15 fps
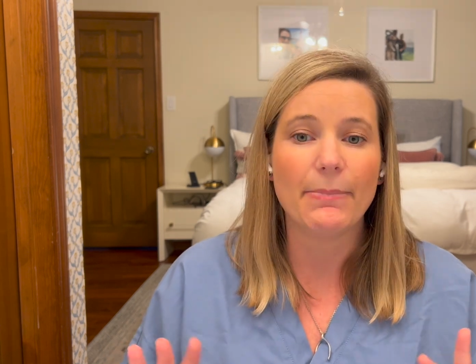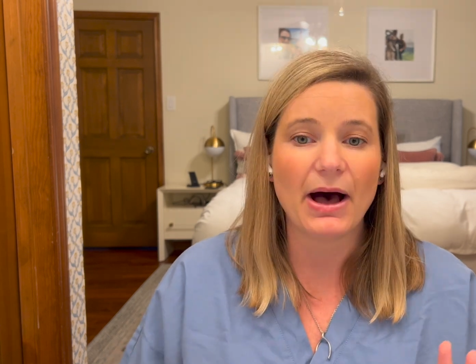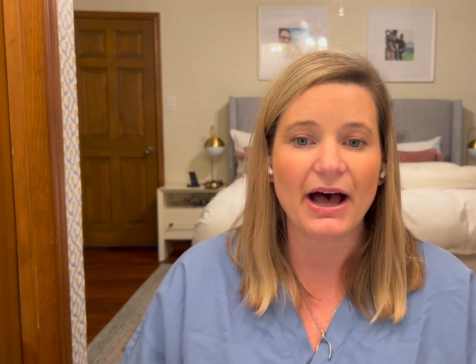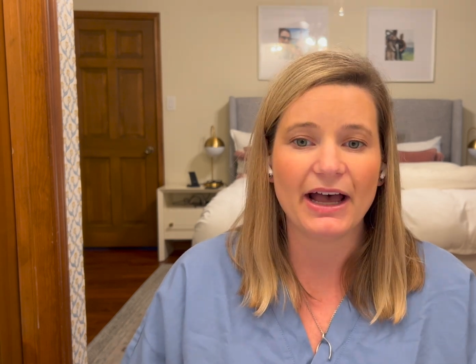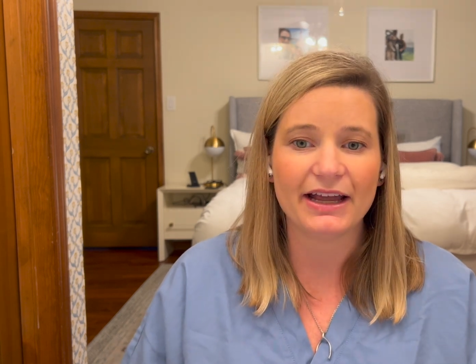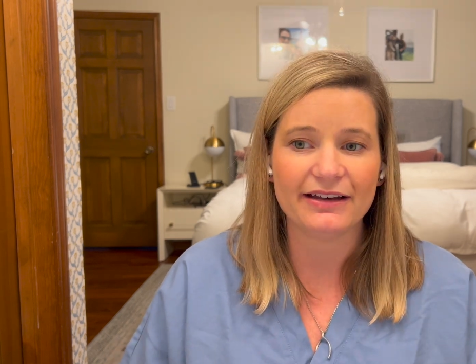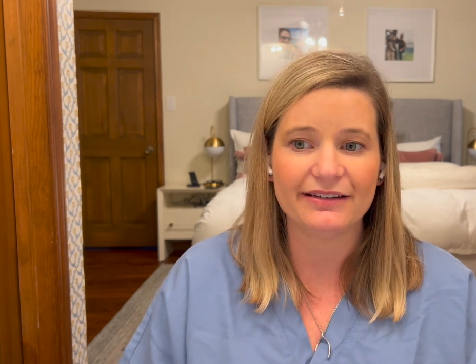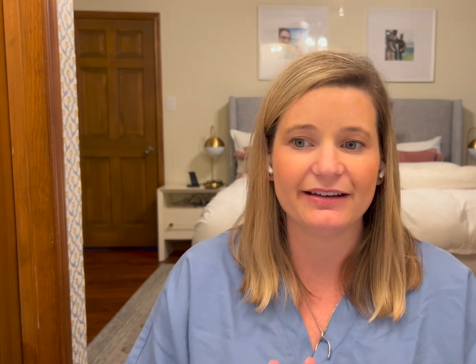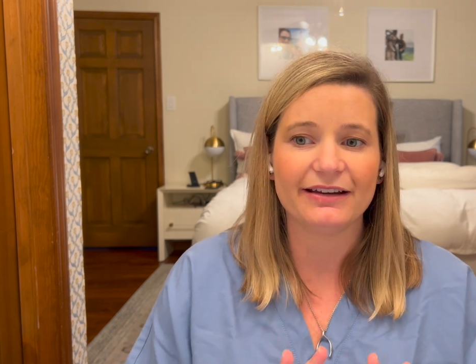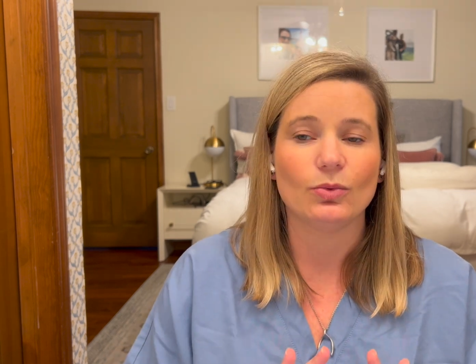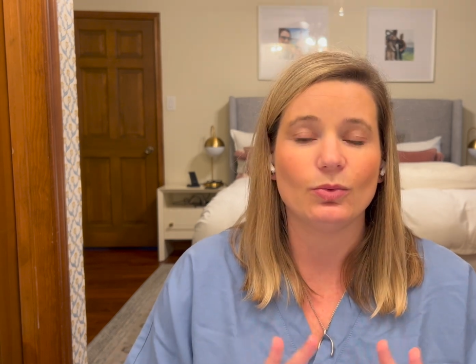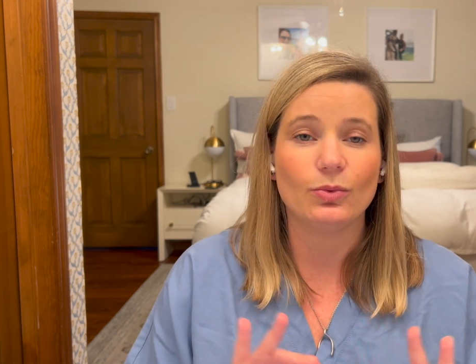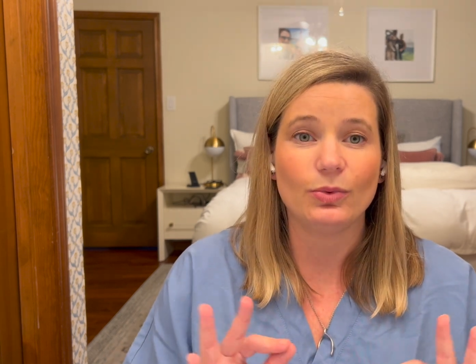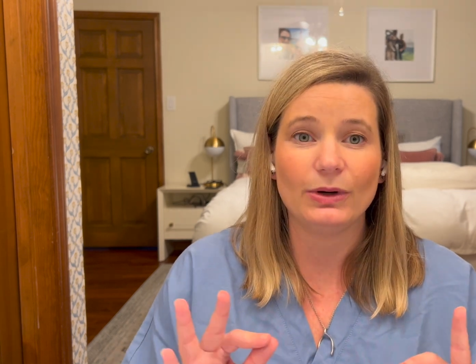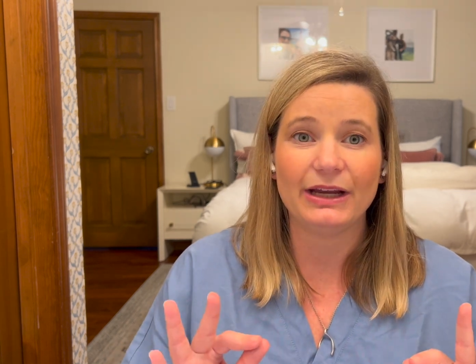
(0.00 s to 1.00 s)
but
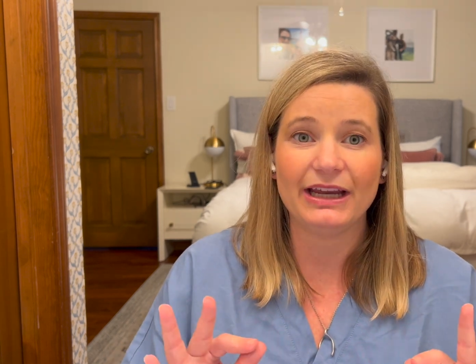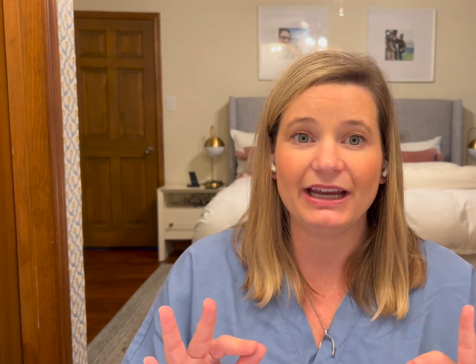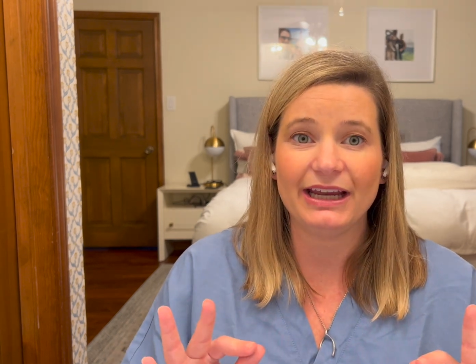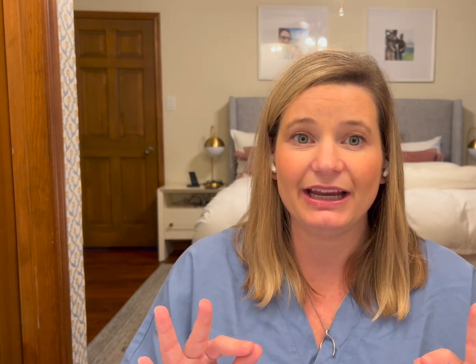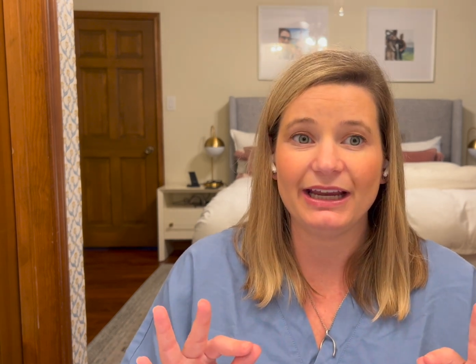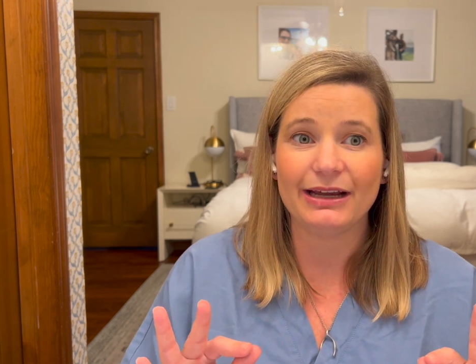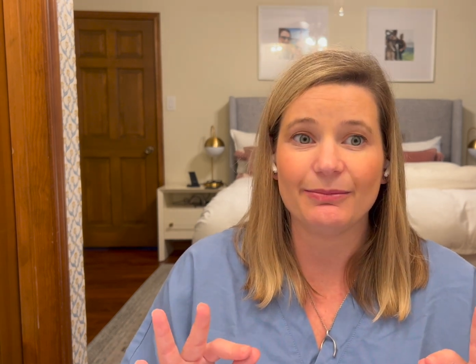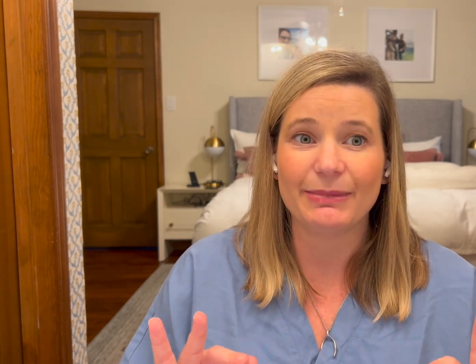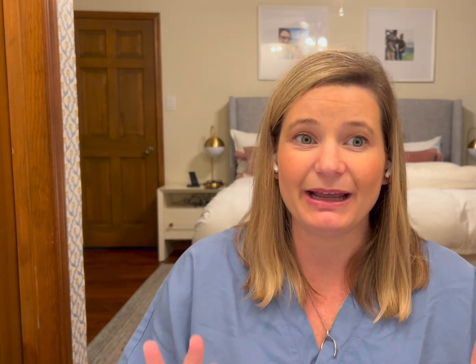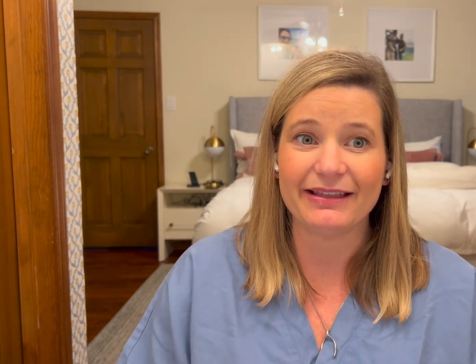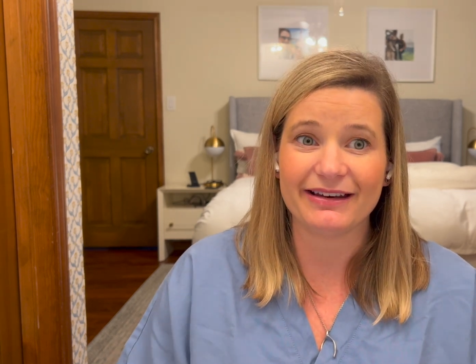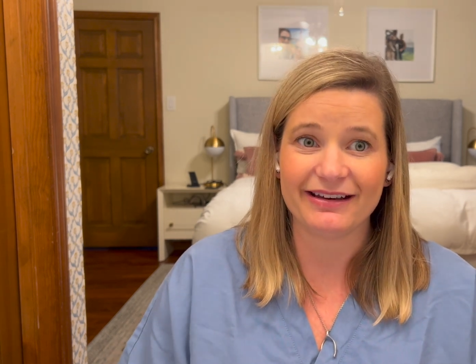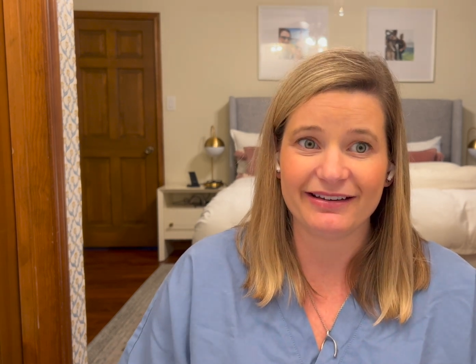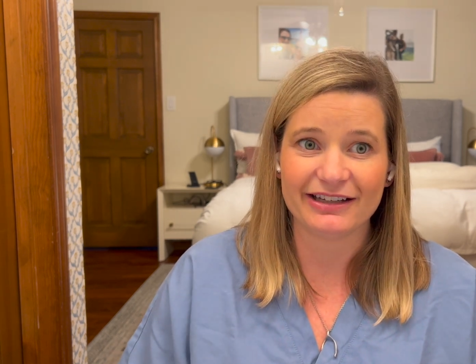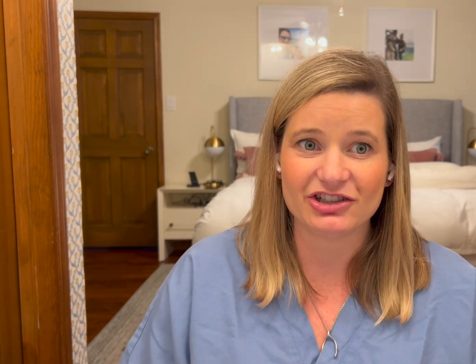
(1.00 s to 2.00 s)
we made
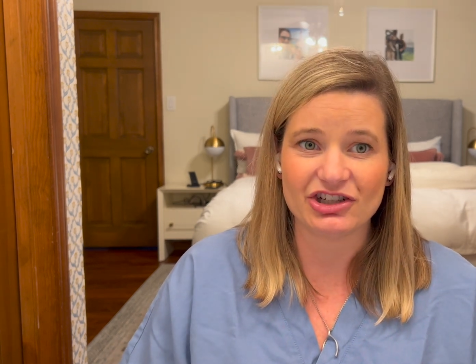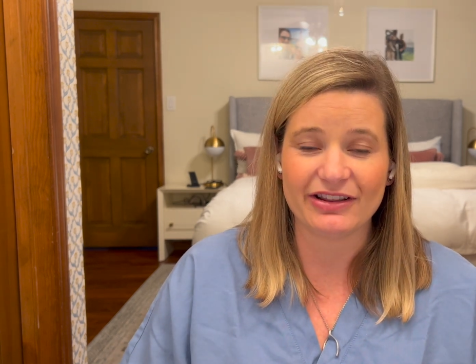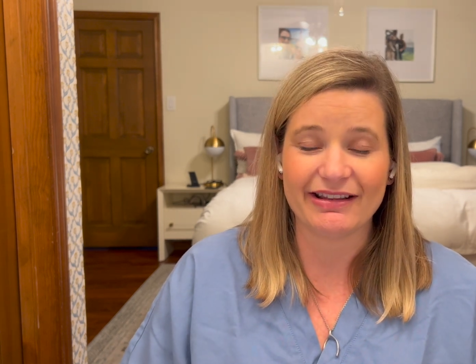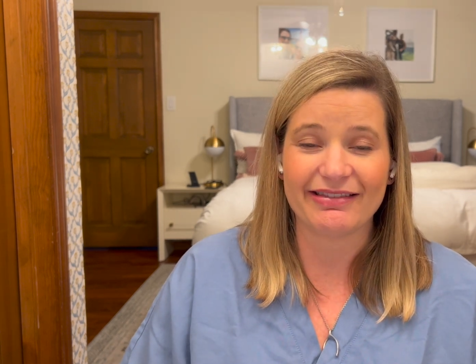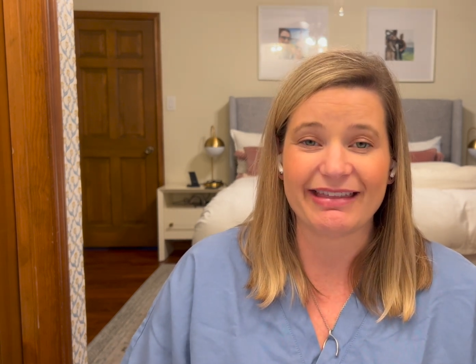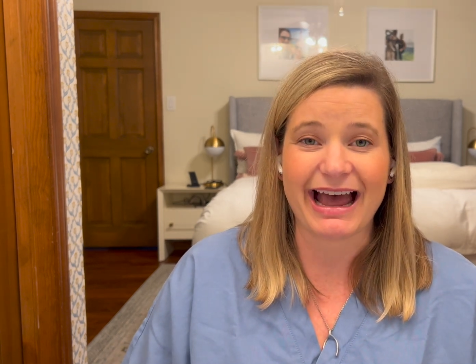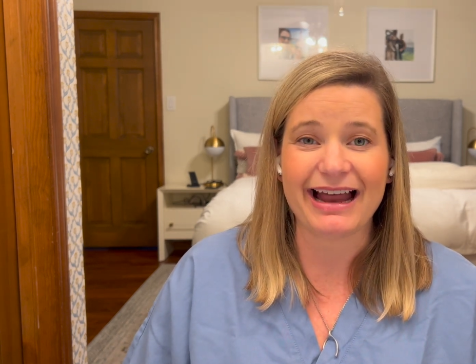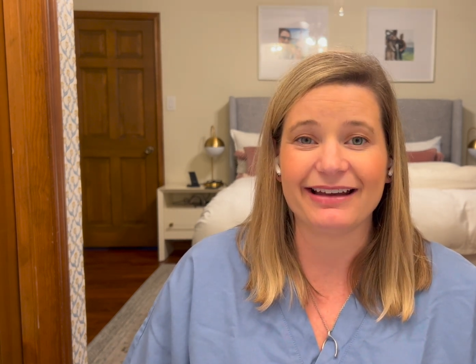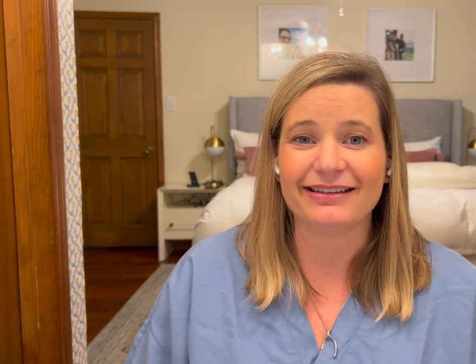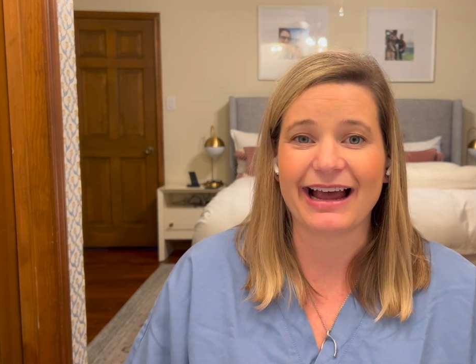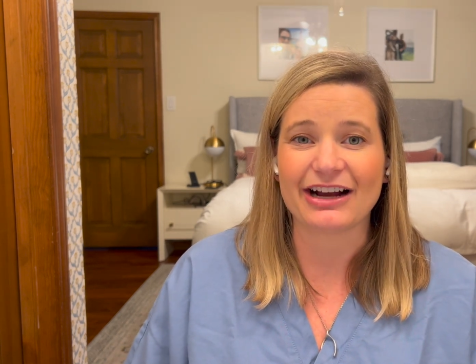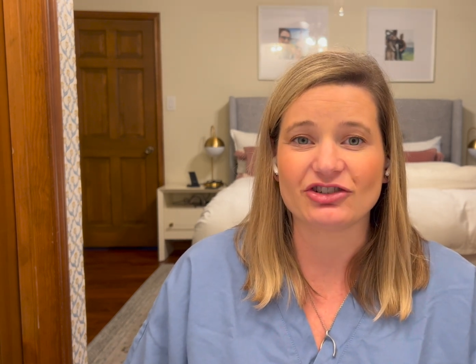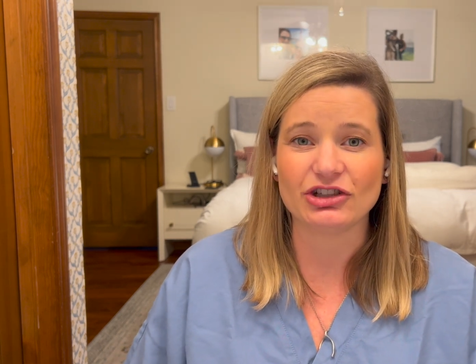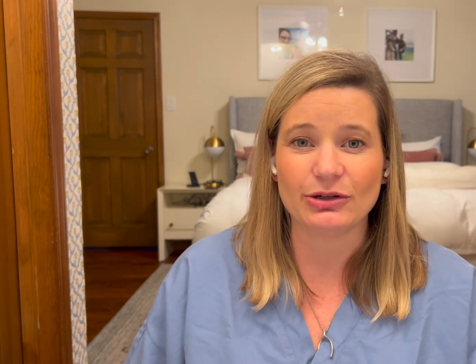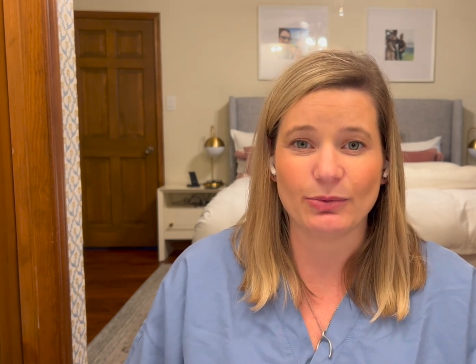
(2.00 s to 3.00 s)
the decision that that is
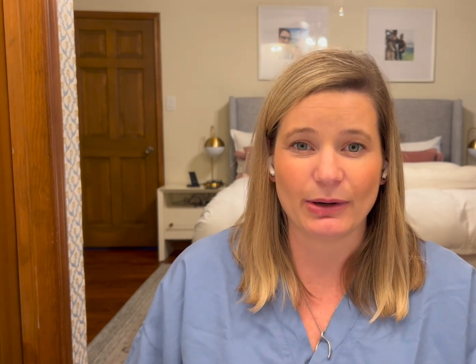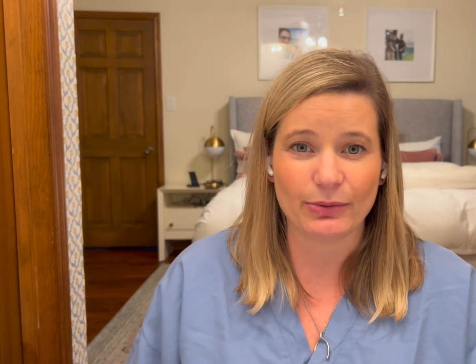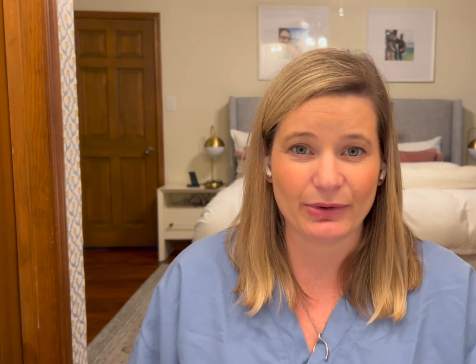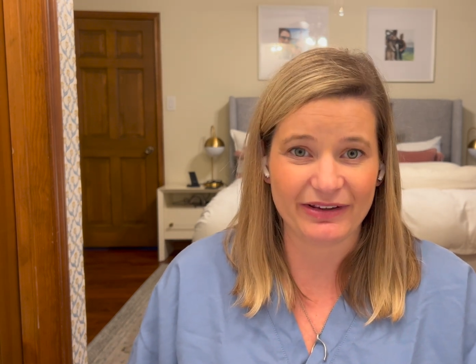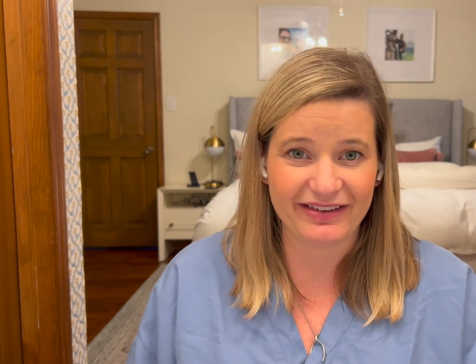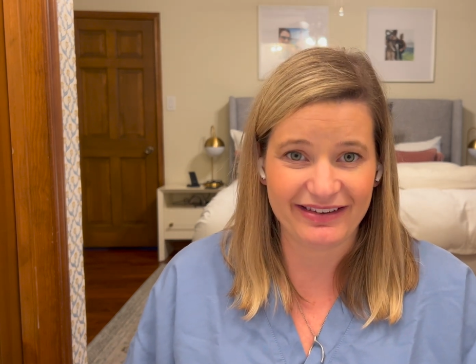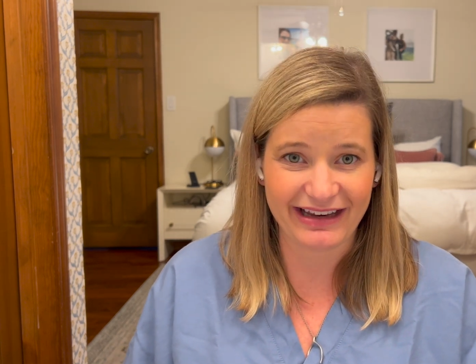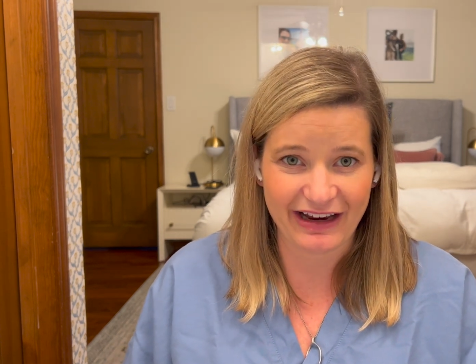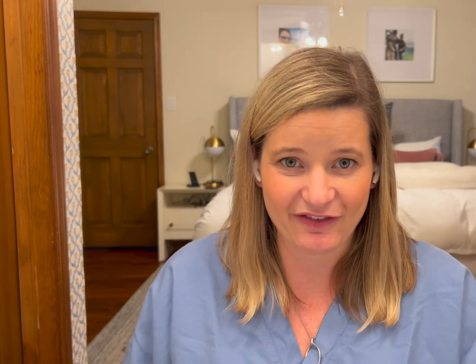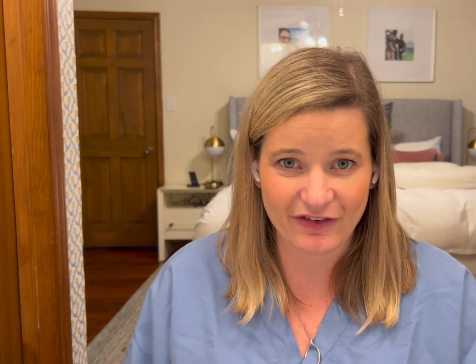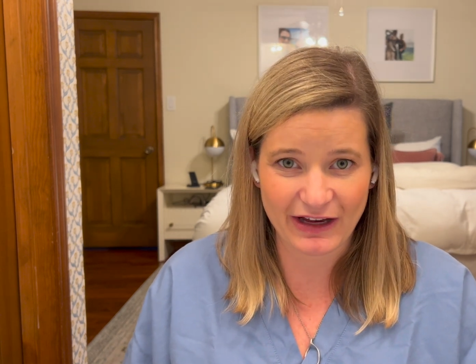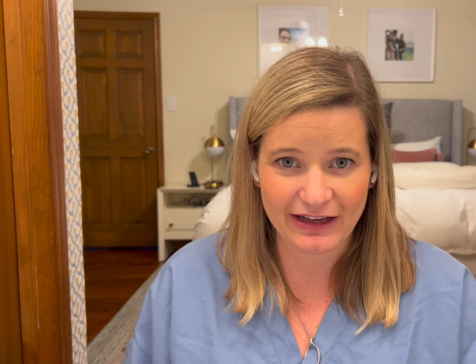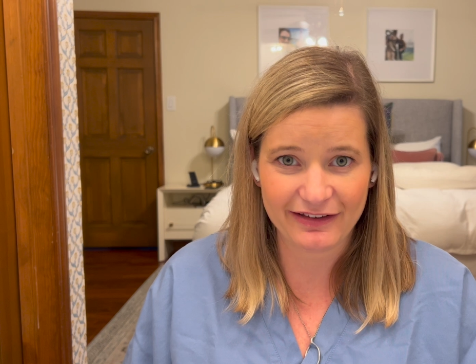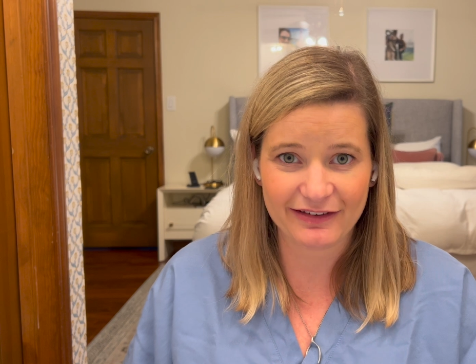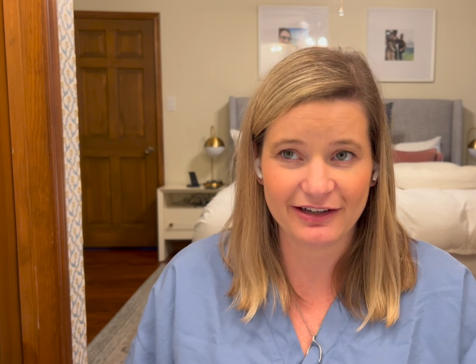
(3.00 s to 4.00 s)
actually what was
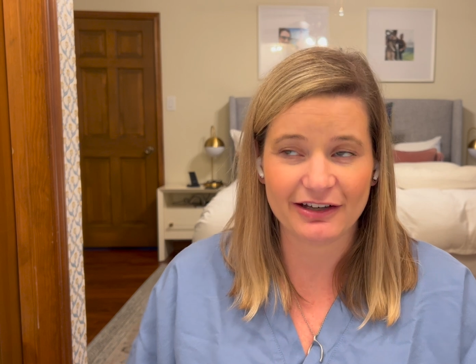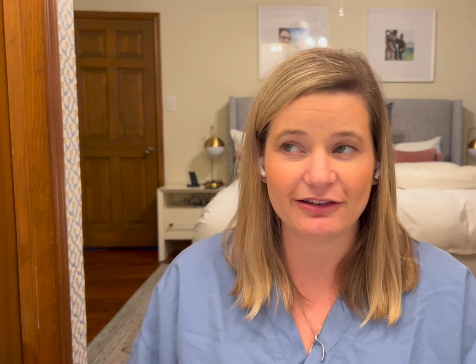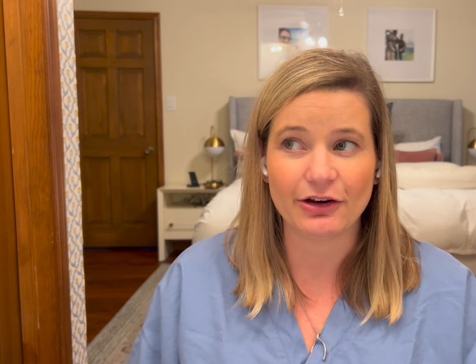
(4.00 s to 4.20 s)
safest.